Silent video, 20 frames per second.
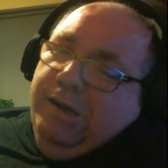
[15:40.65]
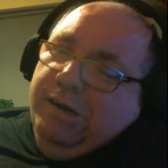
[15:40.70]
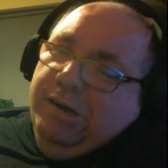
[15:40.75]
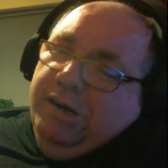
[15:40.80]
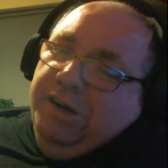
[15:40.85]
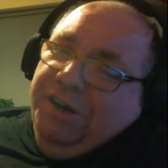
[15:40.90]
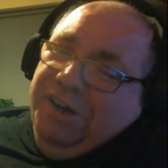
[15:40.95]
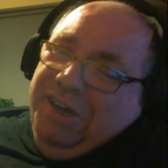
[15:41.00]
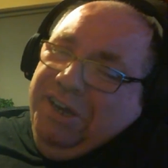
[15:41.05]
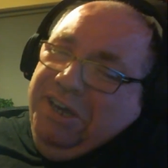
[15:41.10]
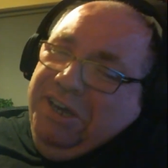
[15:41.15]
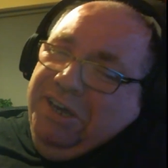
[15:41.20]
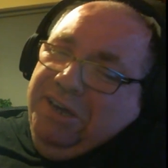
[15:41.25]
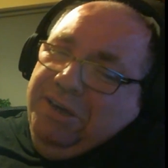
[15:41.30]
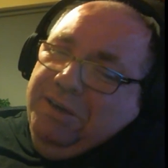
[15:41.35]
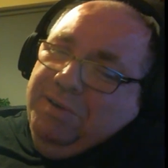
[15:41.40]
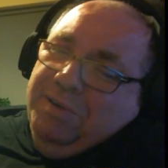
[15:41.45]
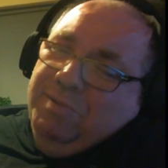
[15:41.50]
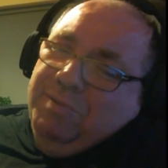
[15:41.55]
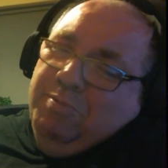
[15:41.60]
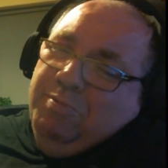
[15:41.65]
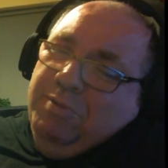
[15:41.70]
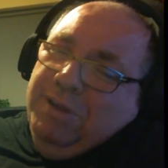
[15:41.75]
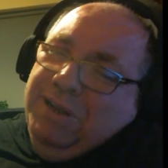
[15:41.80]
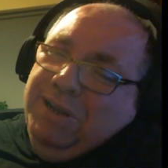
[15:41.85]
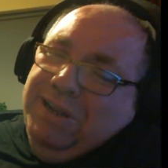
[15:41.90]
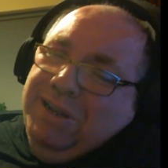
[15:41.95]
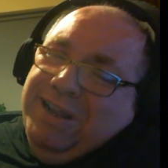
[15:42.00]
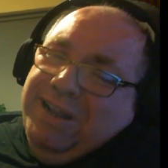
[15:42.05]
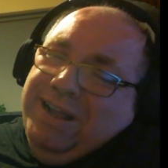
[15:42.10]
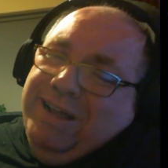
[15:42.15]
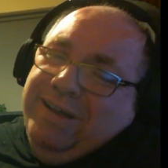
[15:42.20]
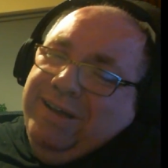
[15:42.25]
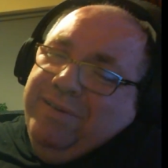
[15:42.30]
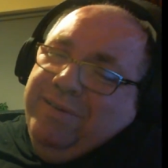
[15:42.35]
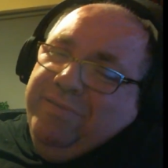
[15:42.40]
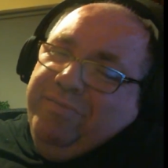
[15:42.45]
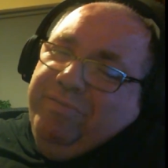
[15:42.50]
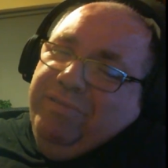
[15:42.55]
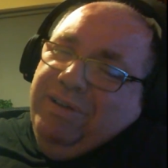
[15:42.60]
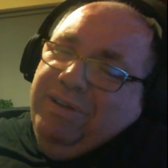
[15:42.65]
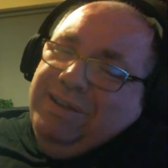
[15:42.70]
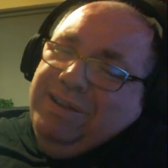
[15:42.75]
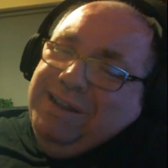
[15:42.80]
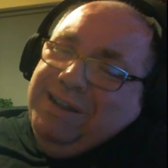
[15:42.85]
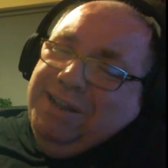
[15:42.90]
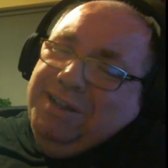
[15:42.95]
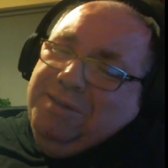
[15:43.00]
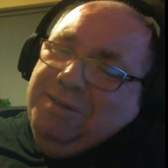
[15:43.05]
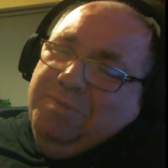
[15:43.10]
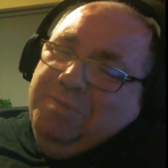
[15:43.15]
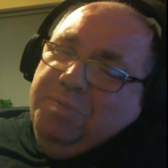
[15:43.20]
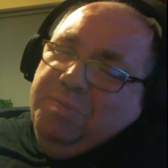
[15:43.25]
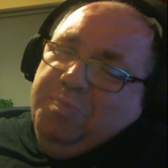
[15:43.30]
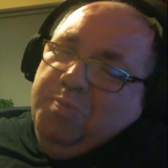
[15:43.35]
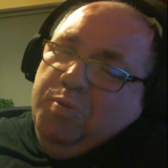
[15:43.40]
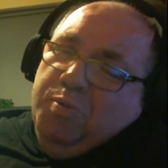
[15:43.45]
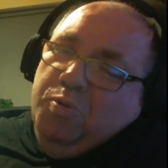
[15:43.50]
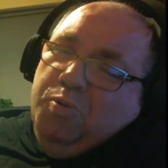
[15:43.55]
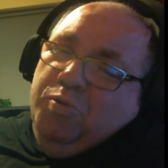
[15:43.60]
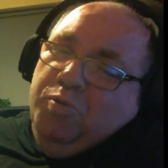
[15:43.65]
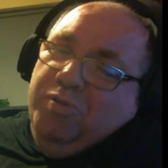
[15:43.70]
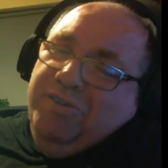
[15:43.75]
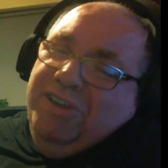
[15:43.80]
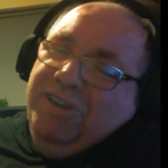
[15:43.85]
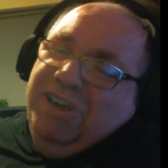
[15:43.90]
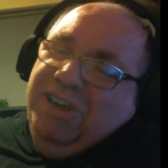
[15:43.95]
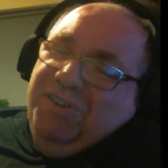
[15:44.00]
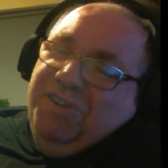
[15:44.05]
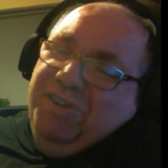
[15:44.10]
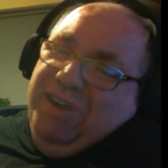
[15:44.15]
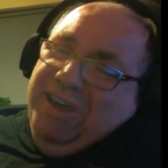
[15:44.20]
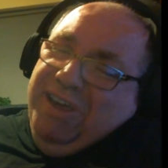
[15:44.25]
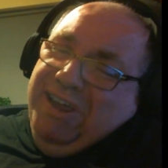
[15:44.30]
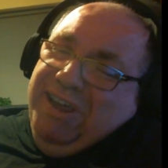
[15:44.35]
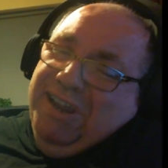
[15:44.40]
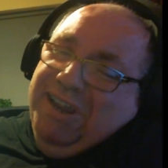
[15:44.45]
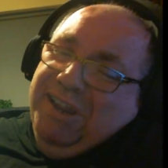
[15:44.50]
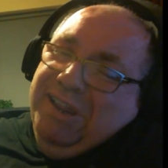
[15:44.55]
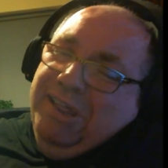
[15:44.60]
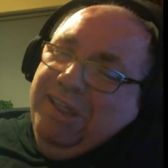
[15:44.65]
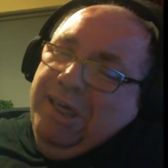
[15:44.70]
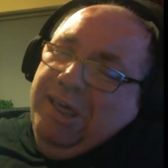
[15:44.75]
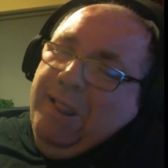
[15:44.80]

I will have a little bit more detail